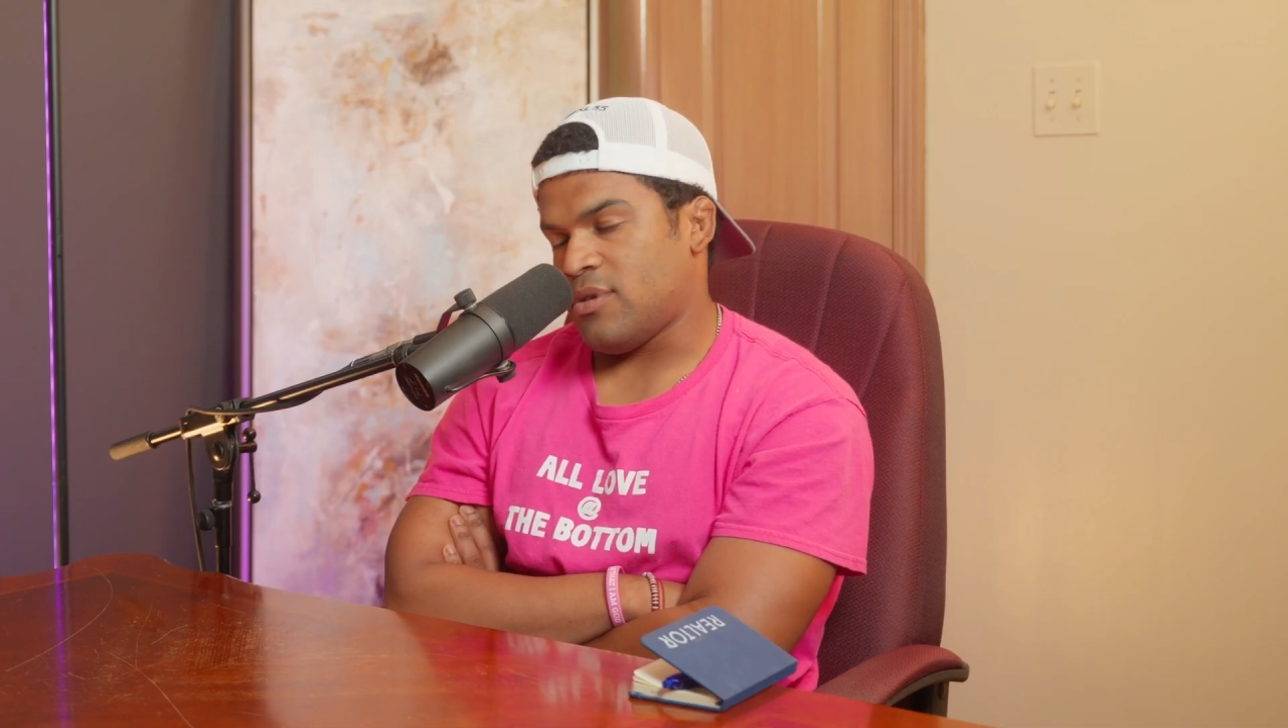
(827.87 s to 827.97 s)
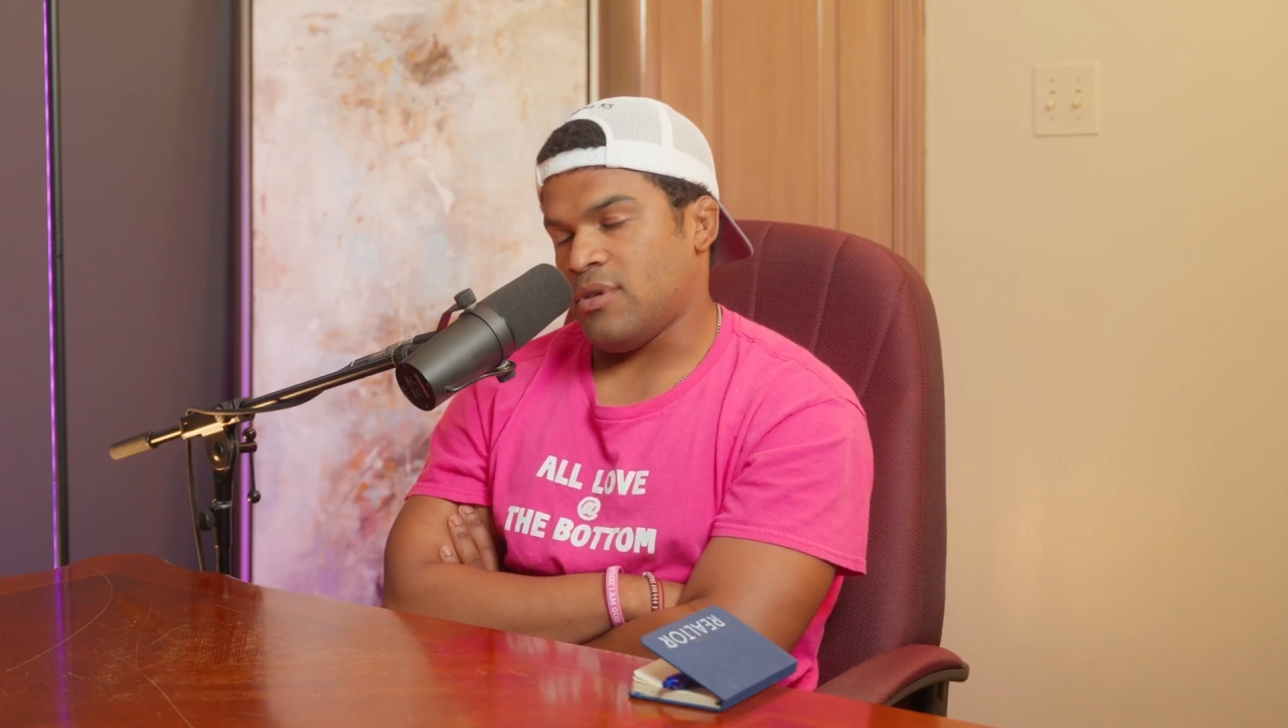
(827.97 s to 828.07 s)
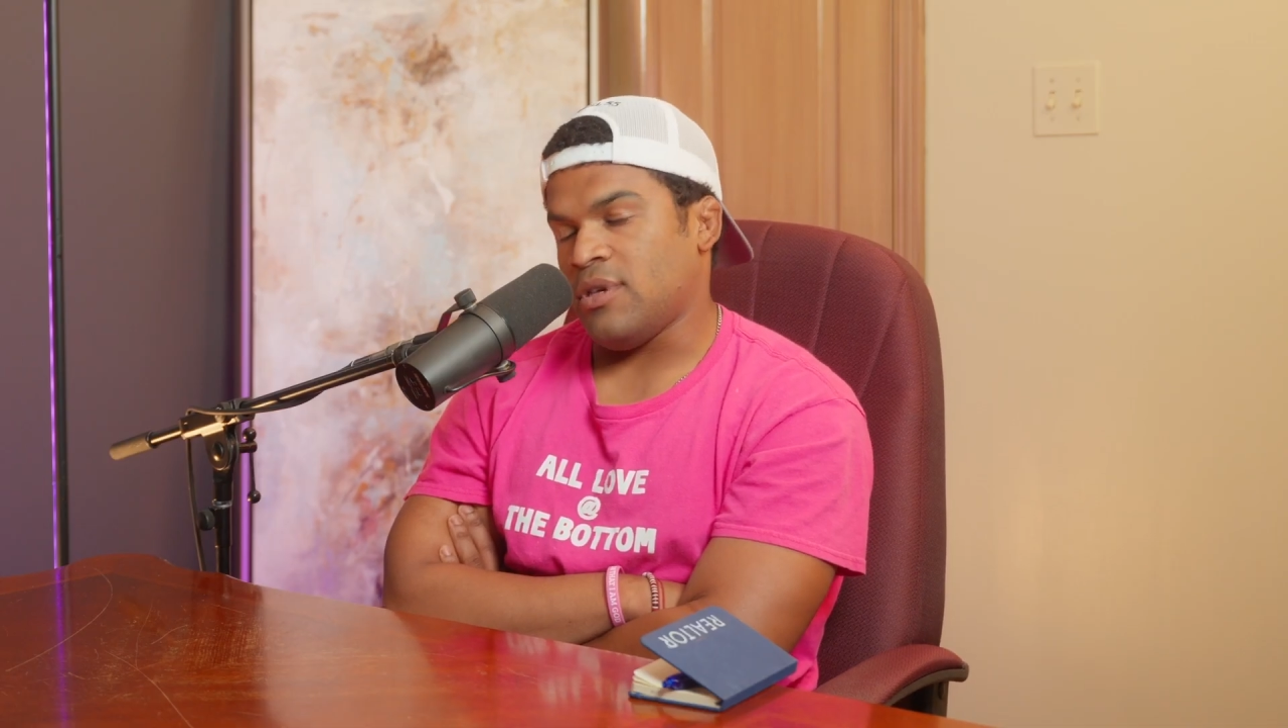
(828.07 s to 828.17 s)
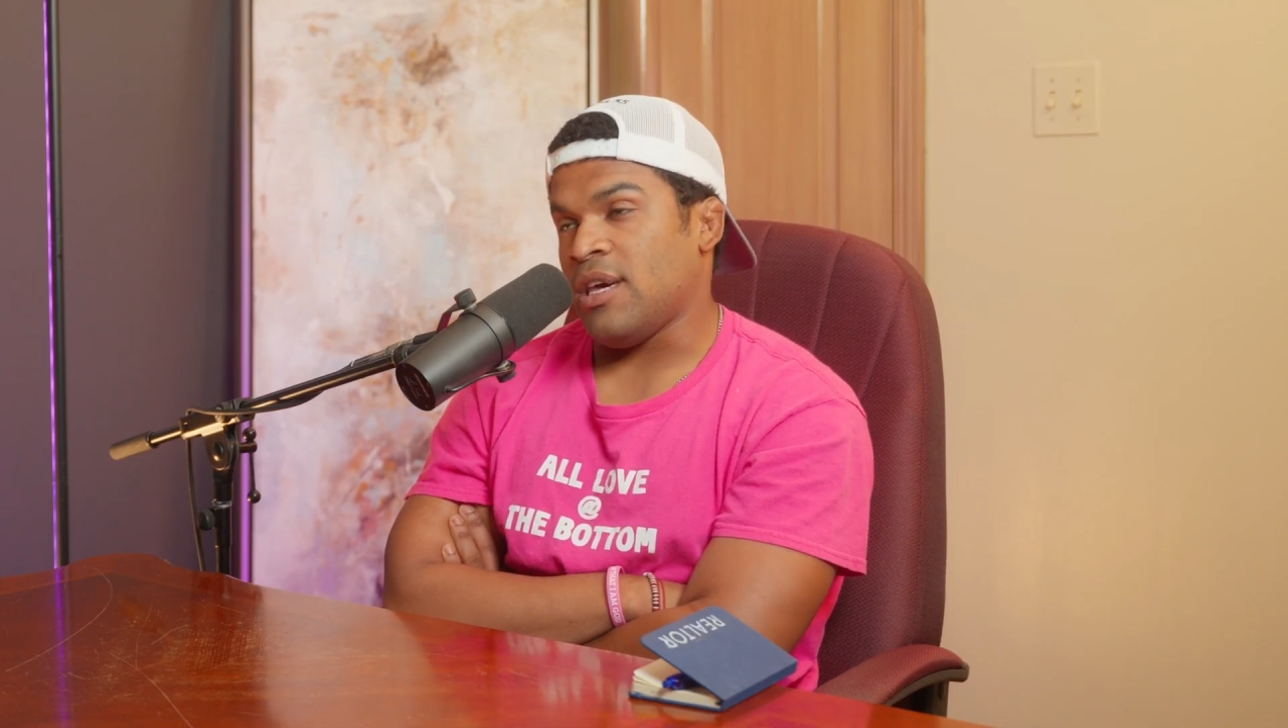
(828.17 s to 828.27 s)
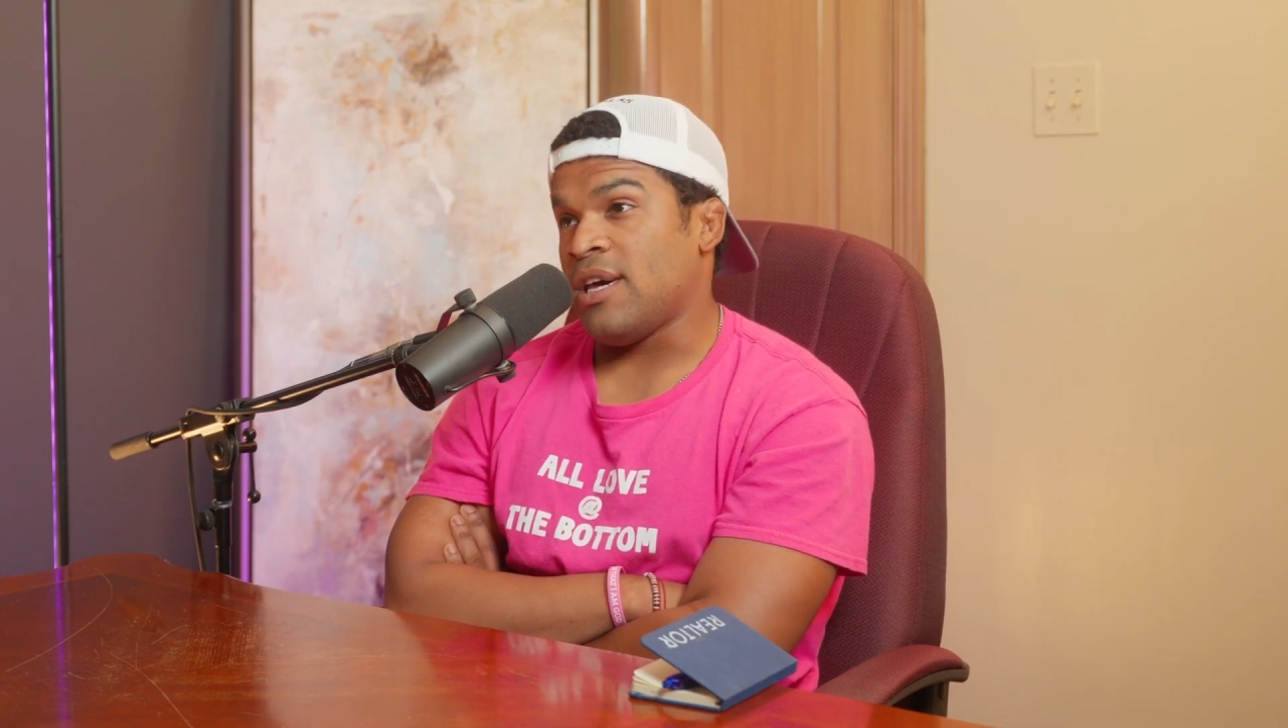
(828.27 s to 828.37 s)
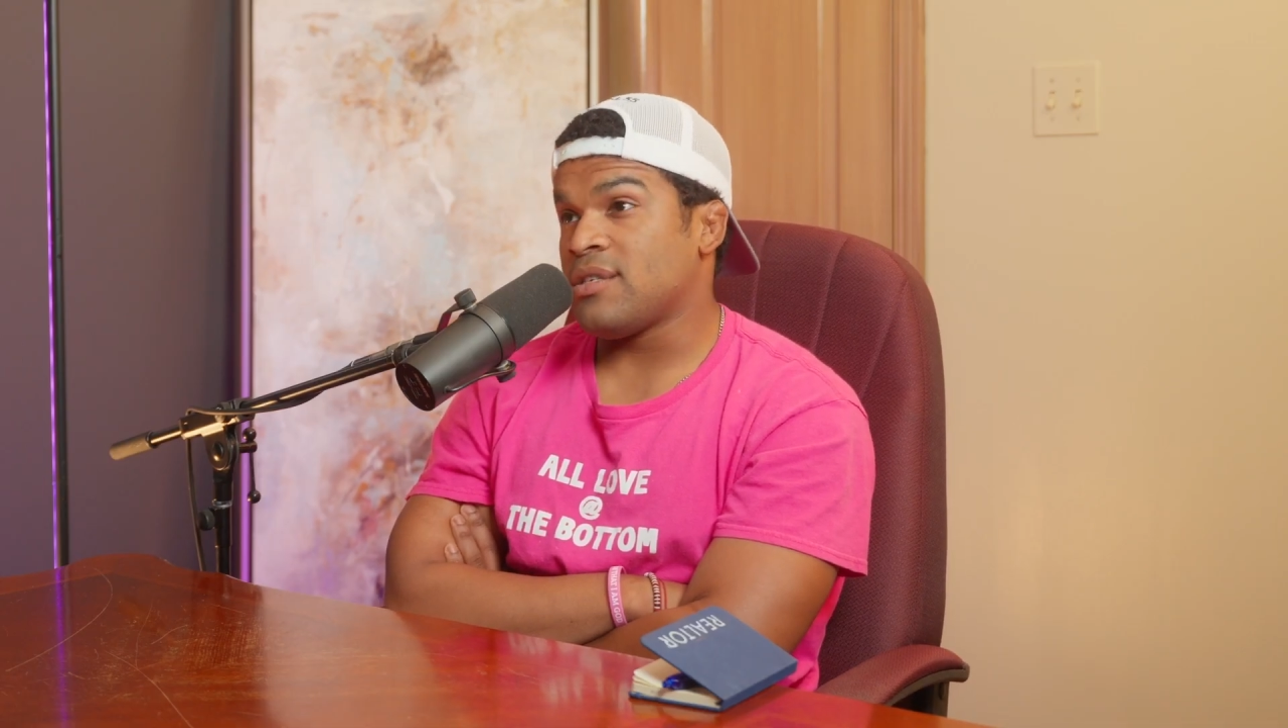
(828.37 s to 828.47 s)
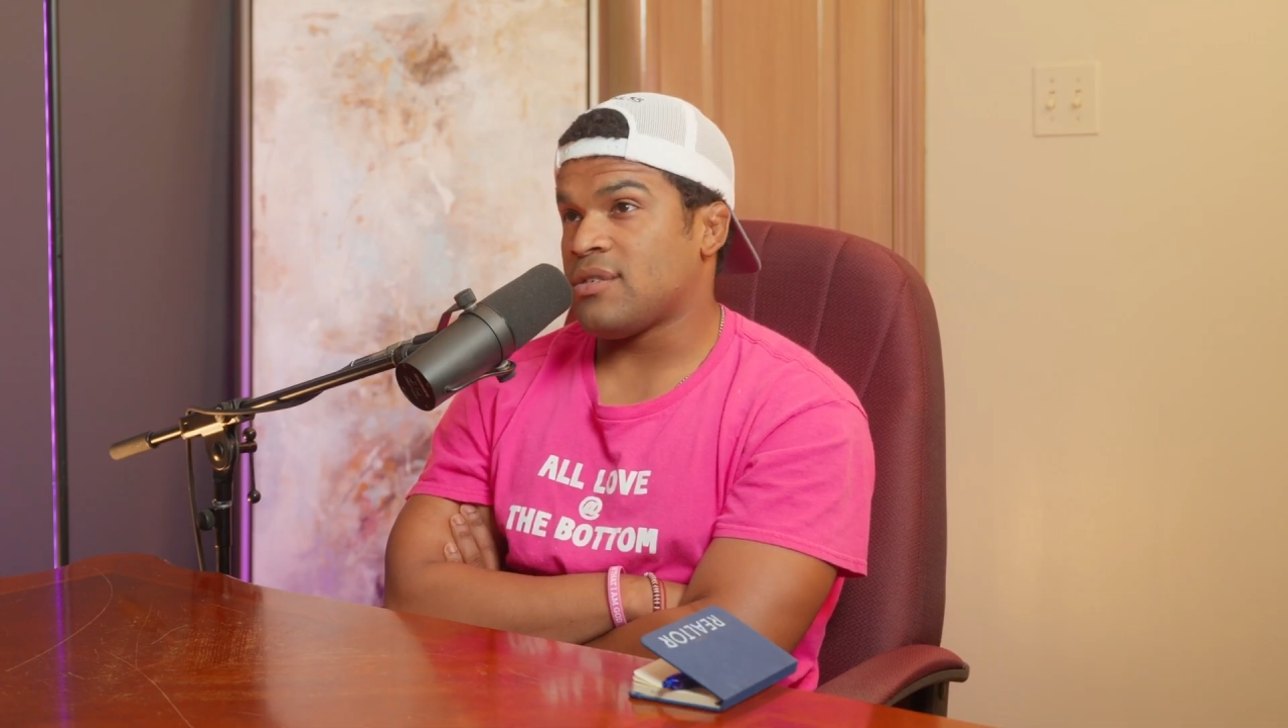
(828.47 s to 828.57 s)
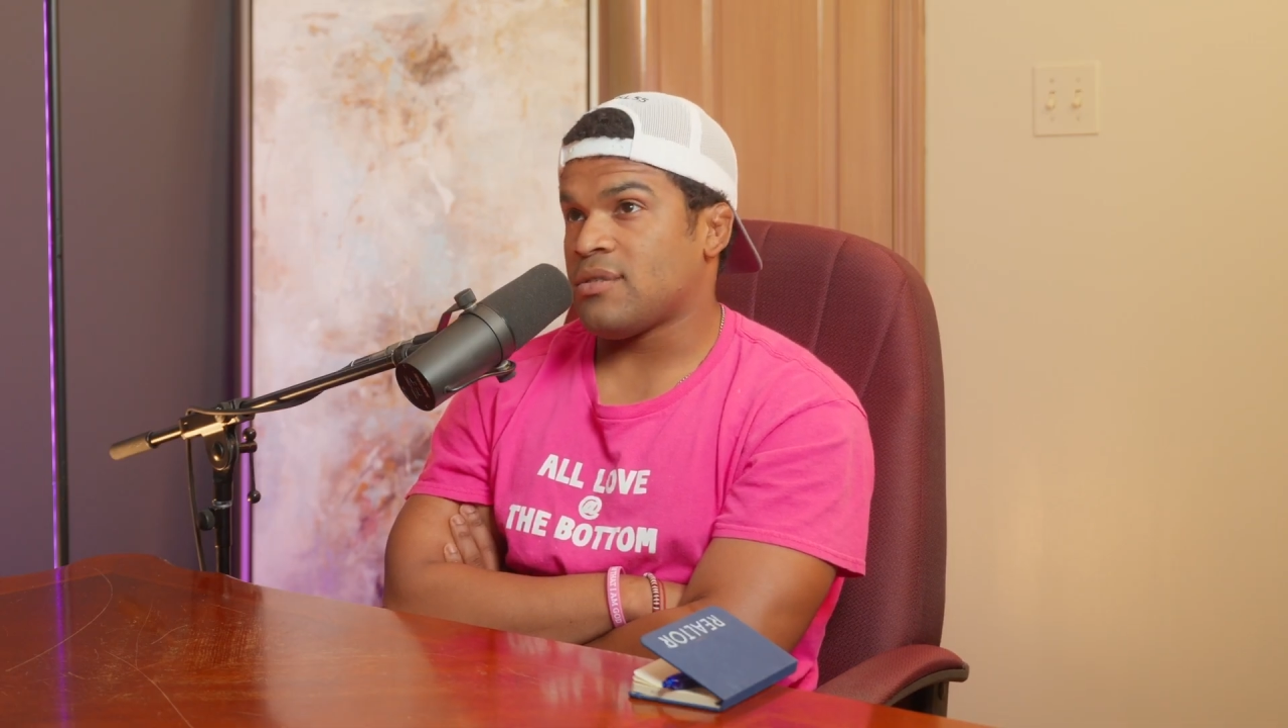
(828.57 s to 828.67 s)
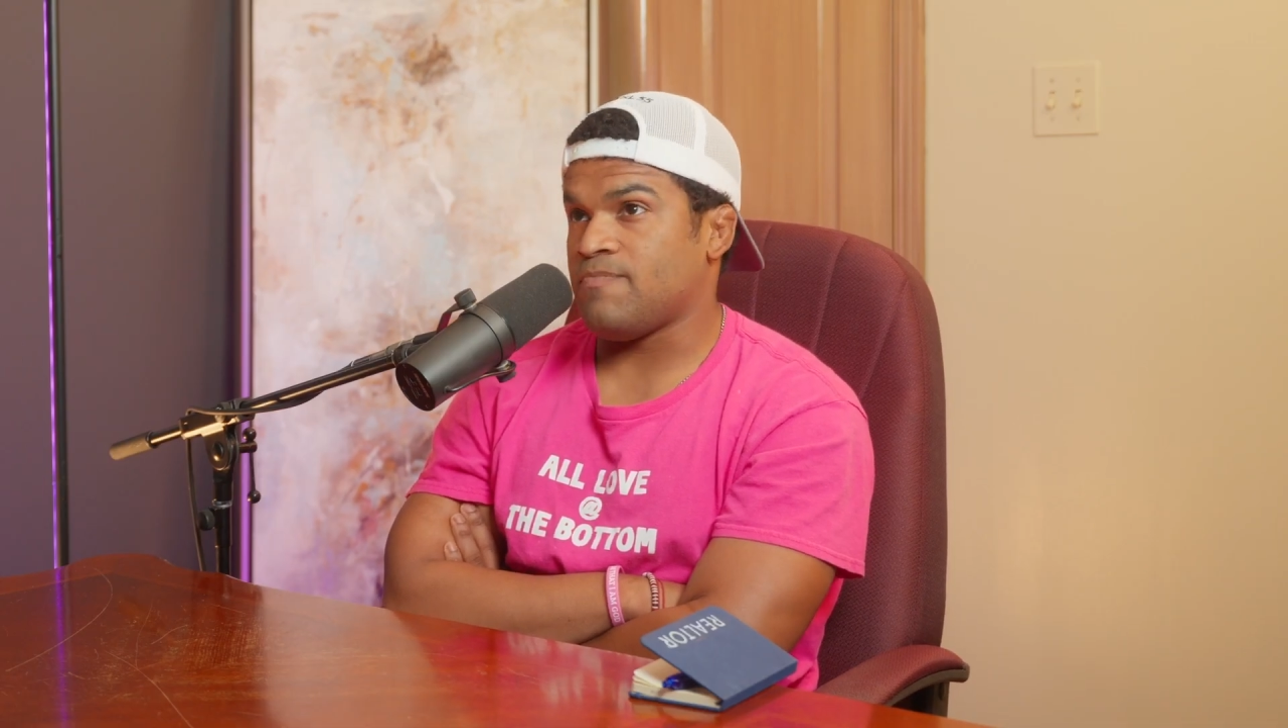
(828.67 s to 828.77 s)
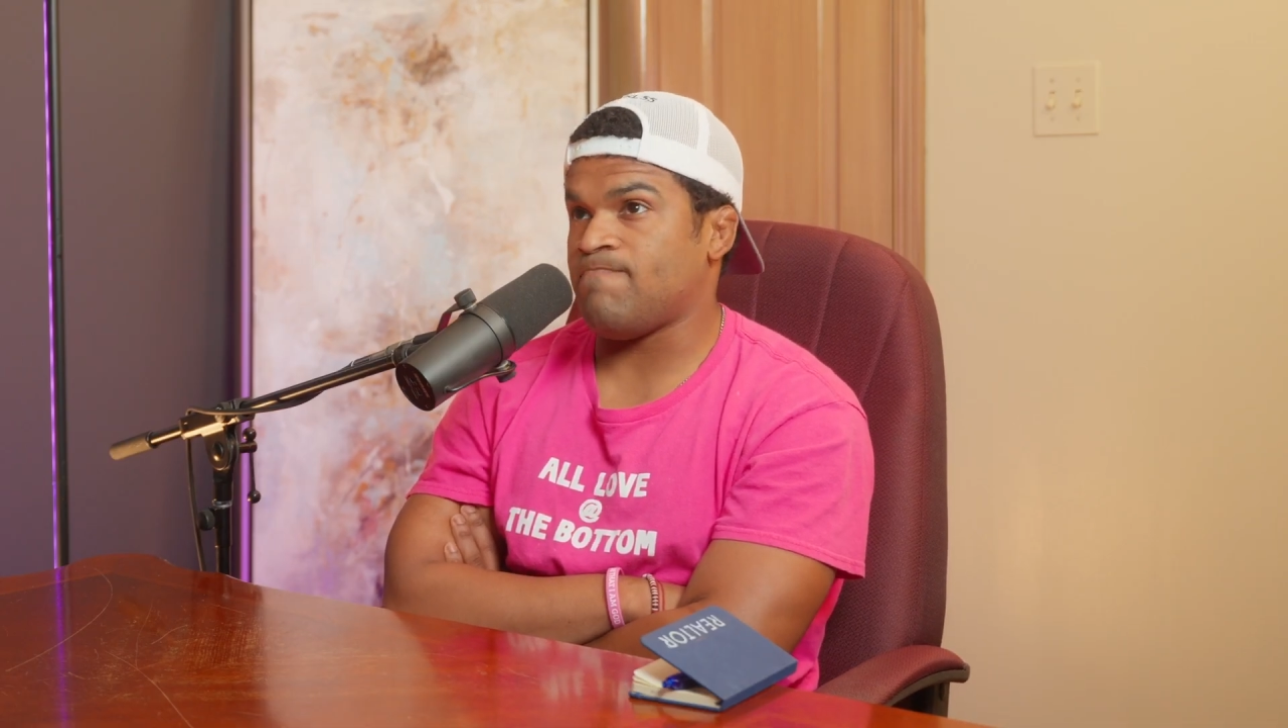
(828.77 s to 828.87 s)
yes,